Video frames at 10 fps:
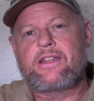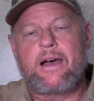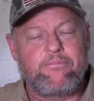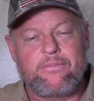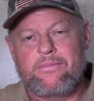
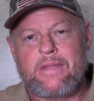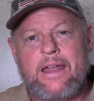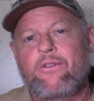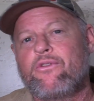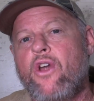I
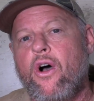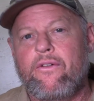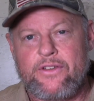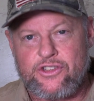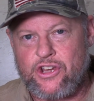don't know if
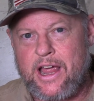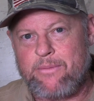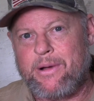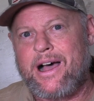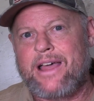it's China
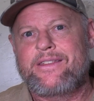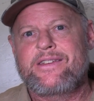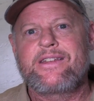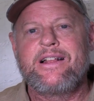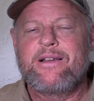behind
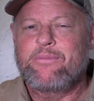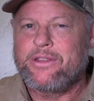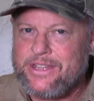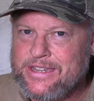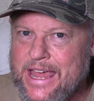this, but
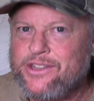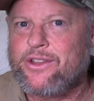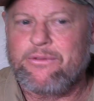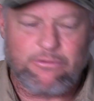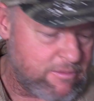this has to,
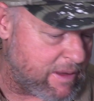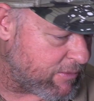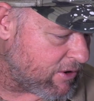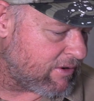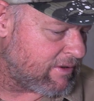
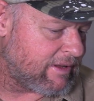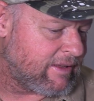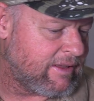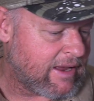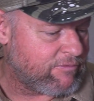remember,
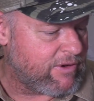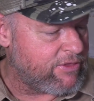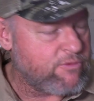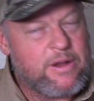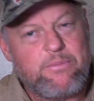I've written
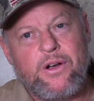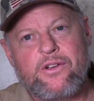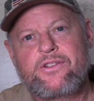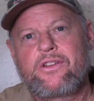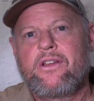3
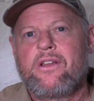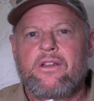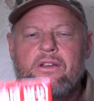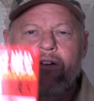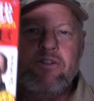books
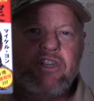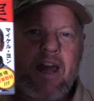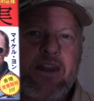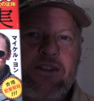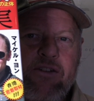on
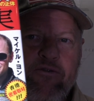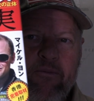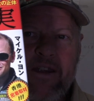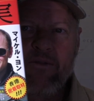Chinese information